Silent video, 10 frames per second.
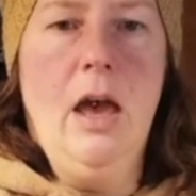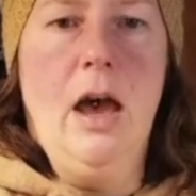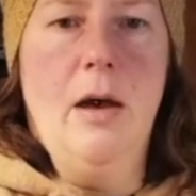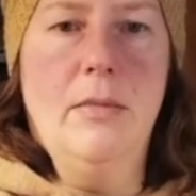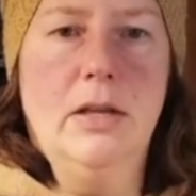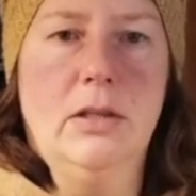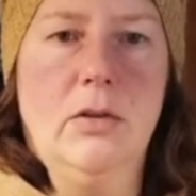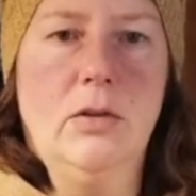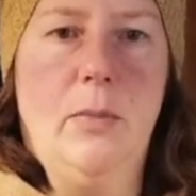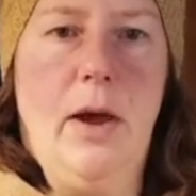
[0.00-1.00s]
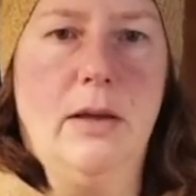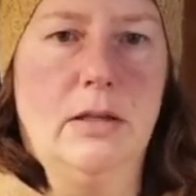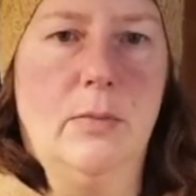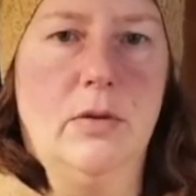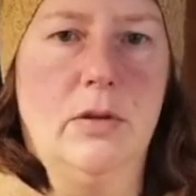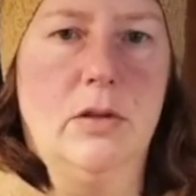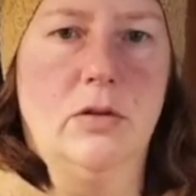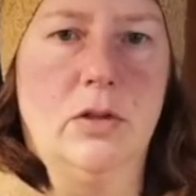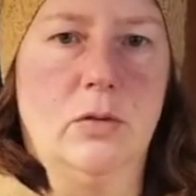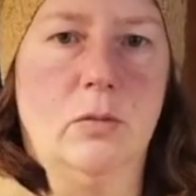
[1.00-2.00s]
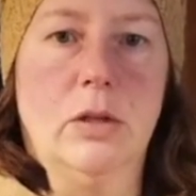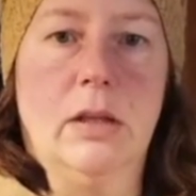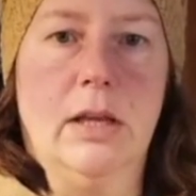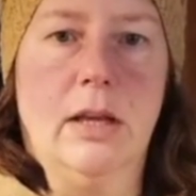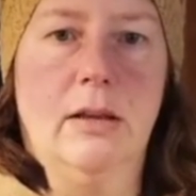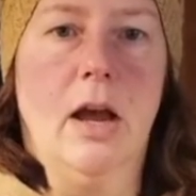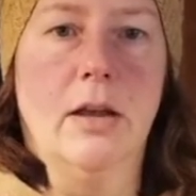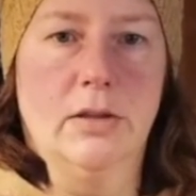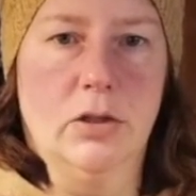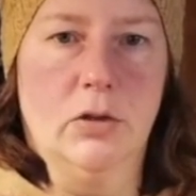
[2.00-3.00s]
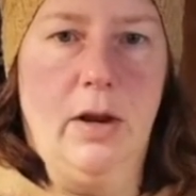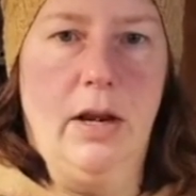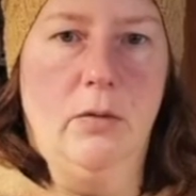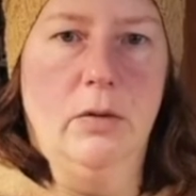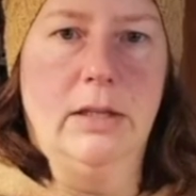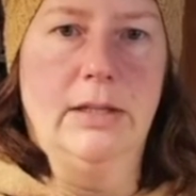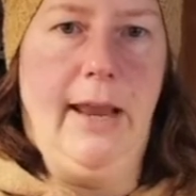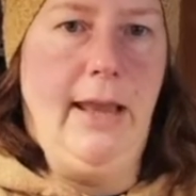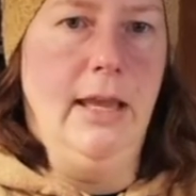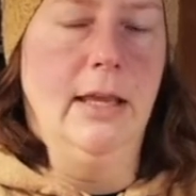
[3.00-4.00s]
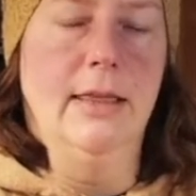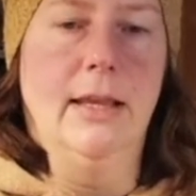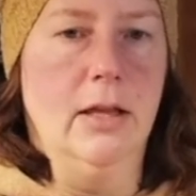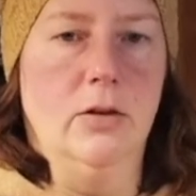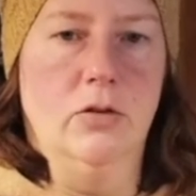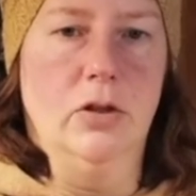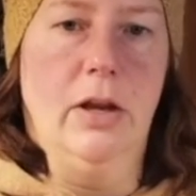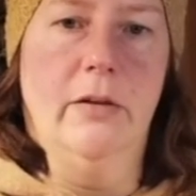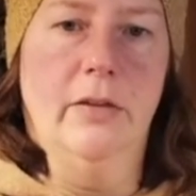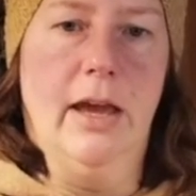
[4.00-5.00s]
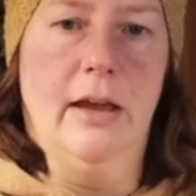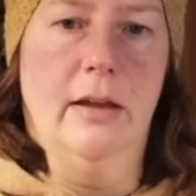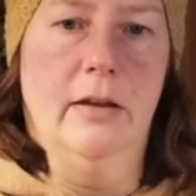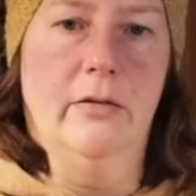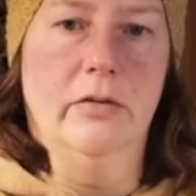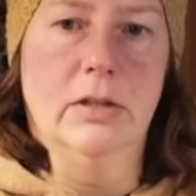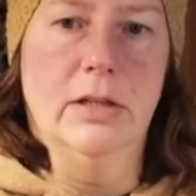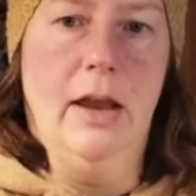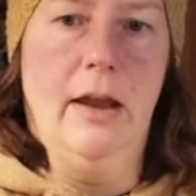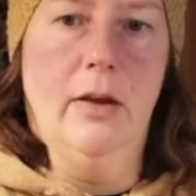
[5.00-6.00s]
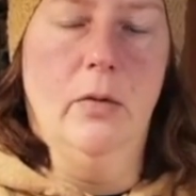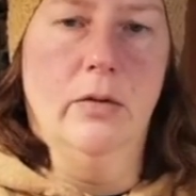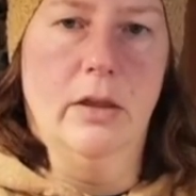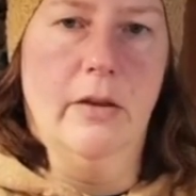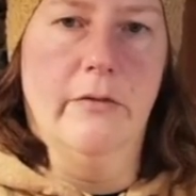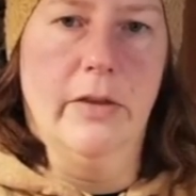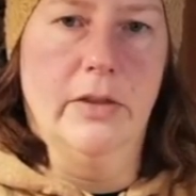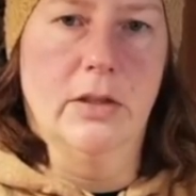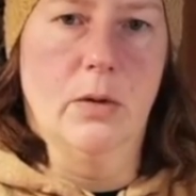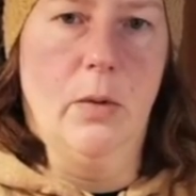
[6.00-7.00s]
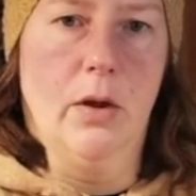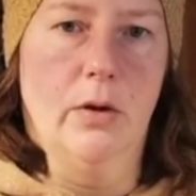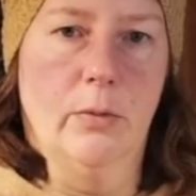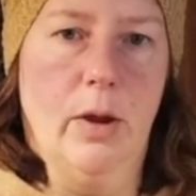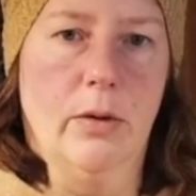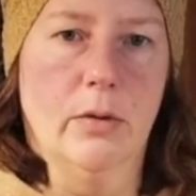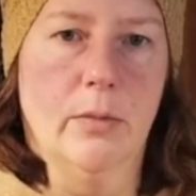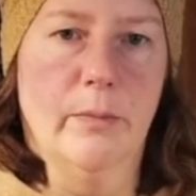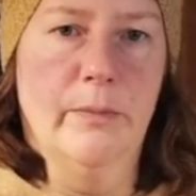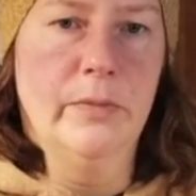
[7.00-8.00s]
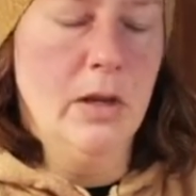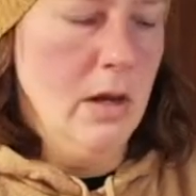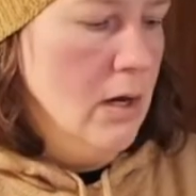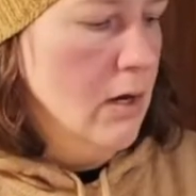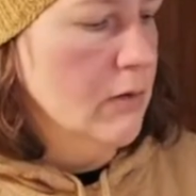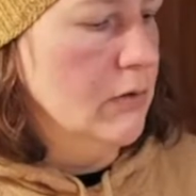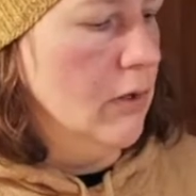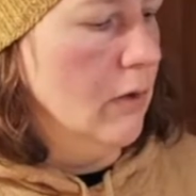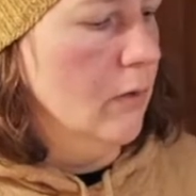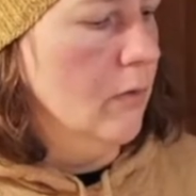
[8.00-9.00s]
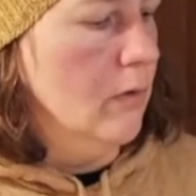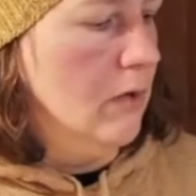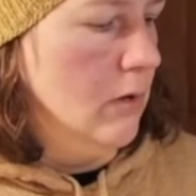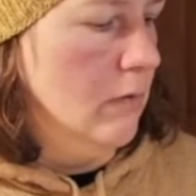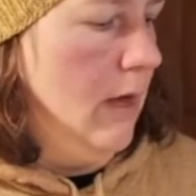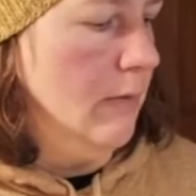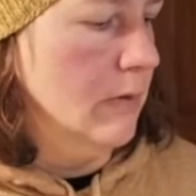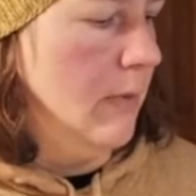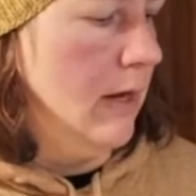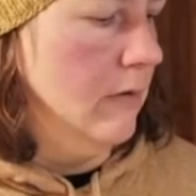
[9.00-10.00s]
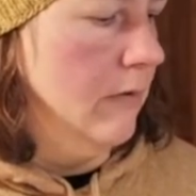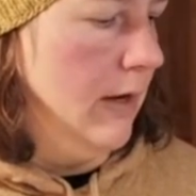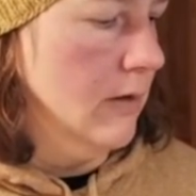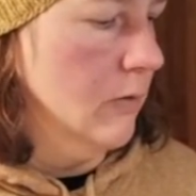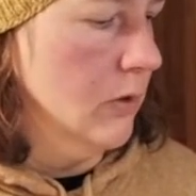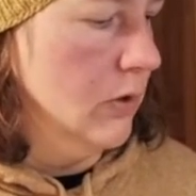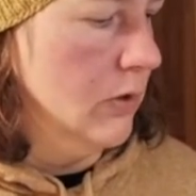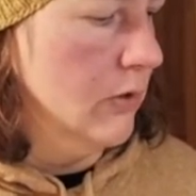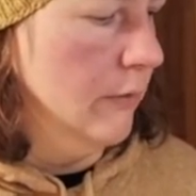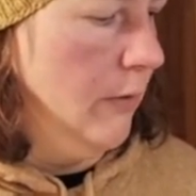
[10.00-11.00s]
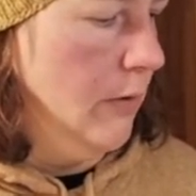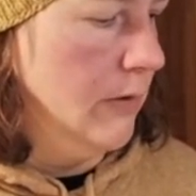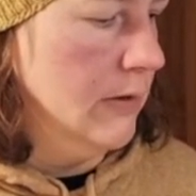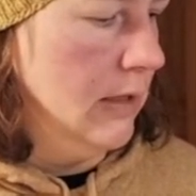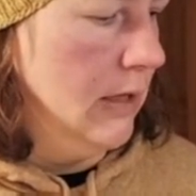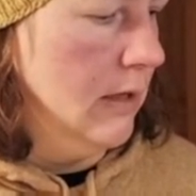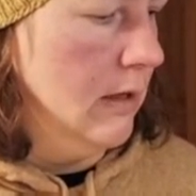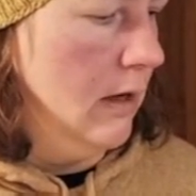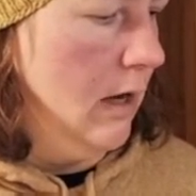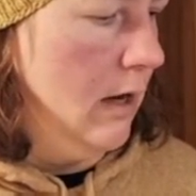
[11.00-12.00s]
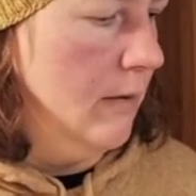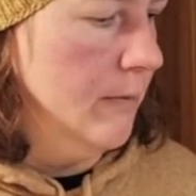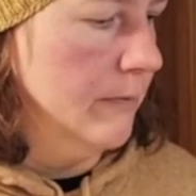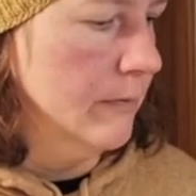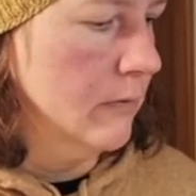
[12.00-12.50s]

it's also possible that they're just really concentrating, really taking in the energy of the day or the event that's going on around them. So, you know, that was my advice, was just to focus in and